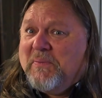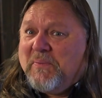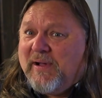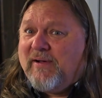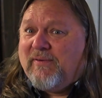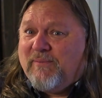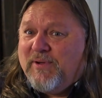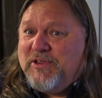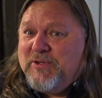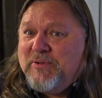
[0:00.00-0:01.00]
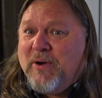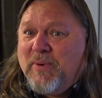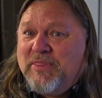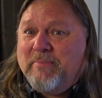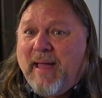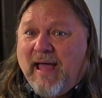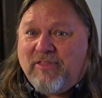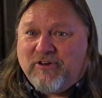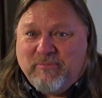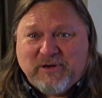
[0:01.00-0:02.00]
Well, you go in the
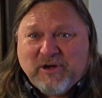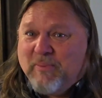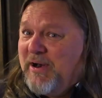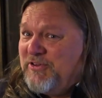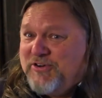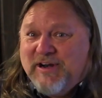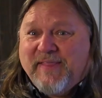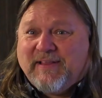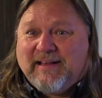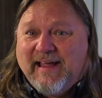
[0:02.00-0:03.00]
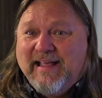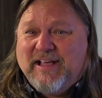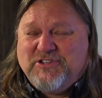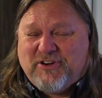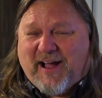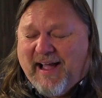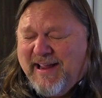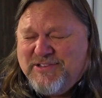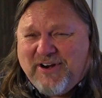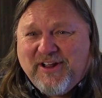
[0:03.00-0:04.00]
bathroom and you don't want to turn on the light because your
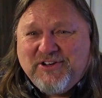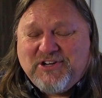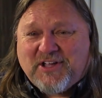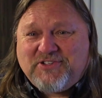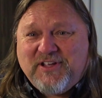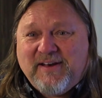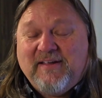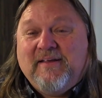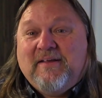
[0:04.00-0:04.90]
eyes aren't adjusted.